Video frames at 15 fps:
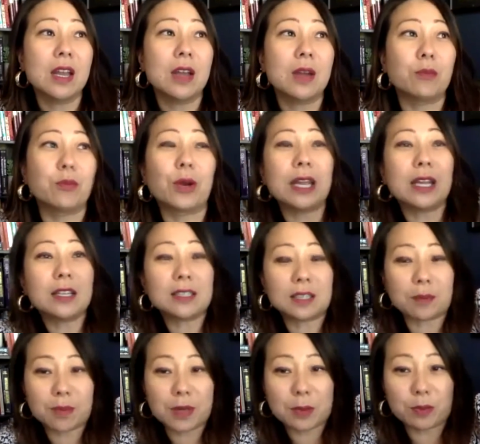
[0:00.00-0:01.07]
Bring some
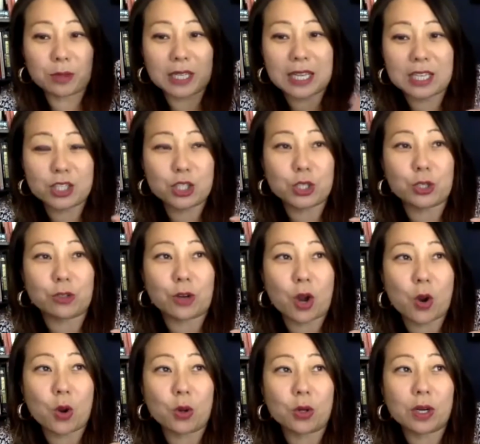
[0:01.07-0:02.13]
people into your
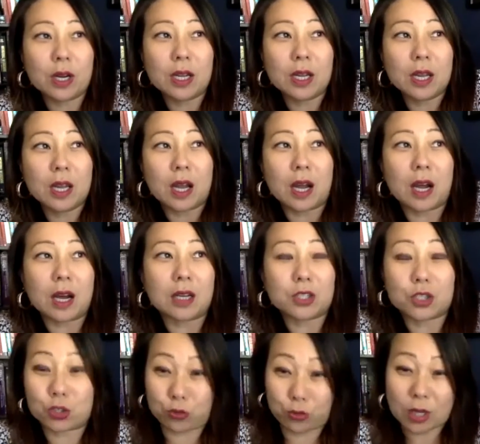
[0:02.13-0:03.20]
own
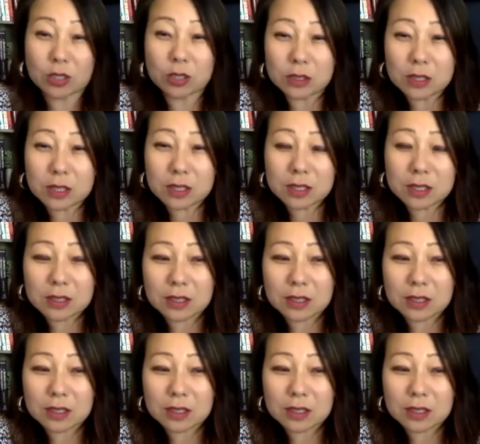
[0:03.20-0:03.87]
struggles.